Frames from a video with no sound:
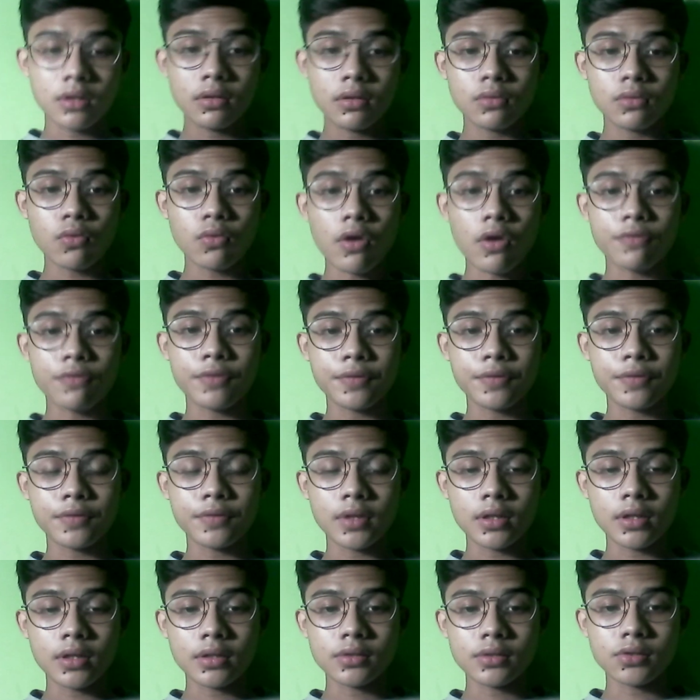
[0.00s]

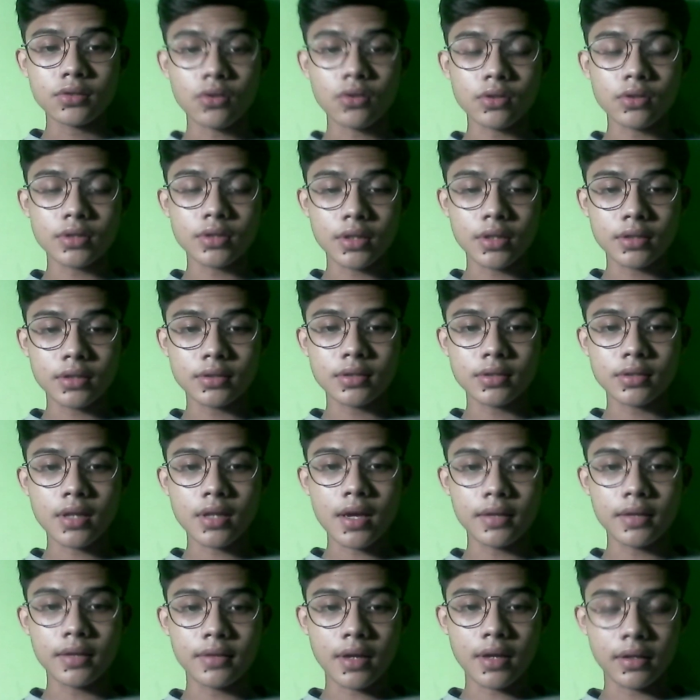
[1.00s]
1250
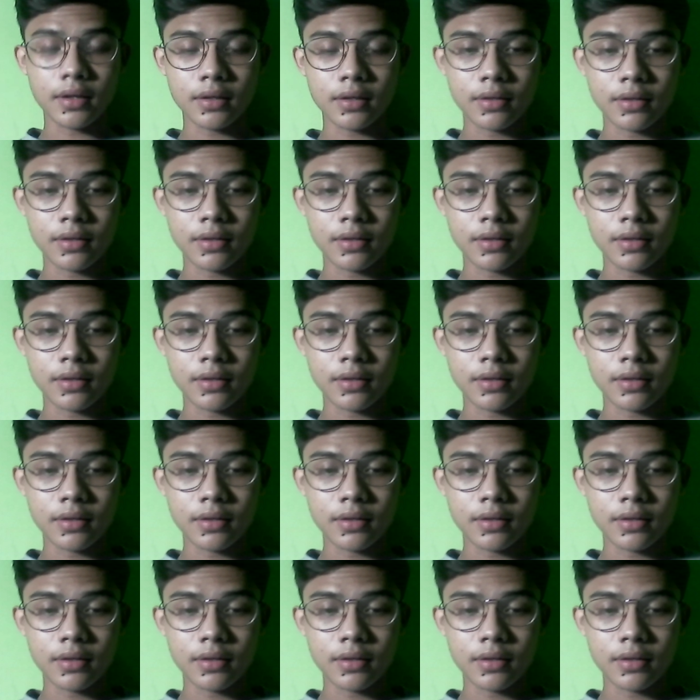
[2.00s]
0688.